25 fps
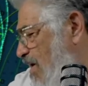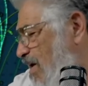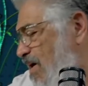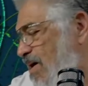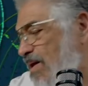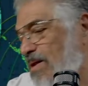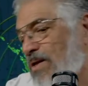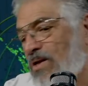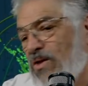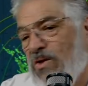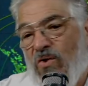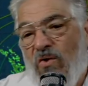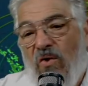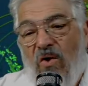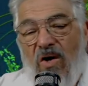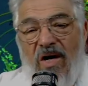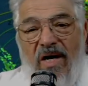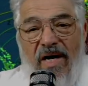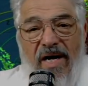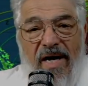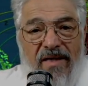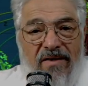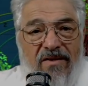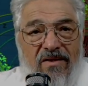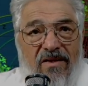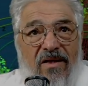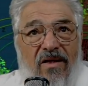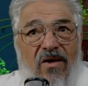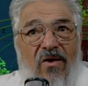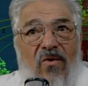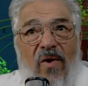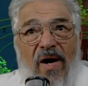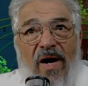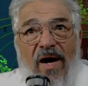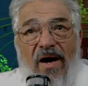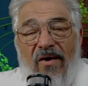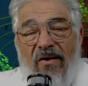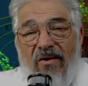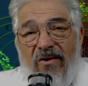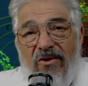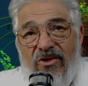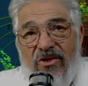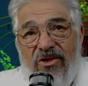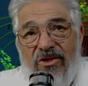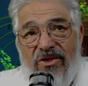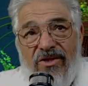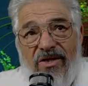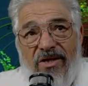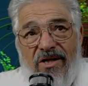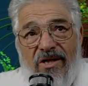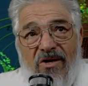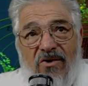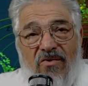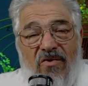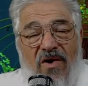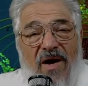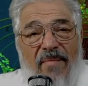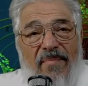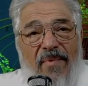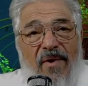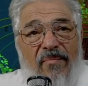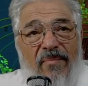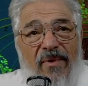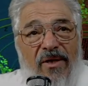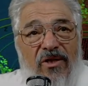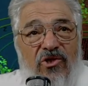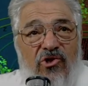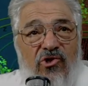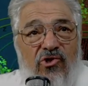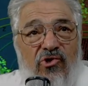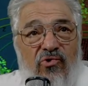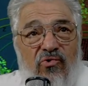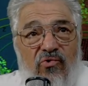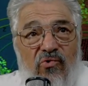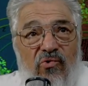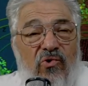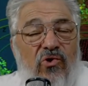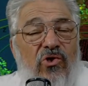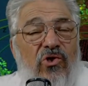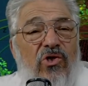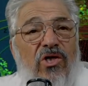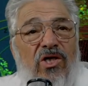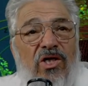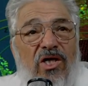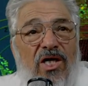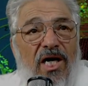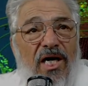the dog has to go out, or she's gonna crap on my shoes.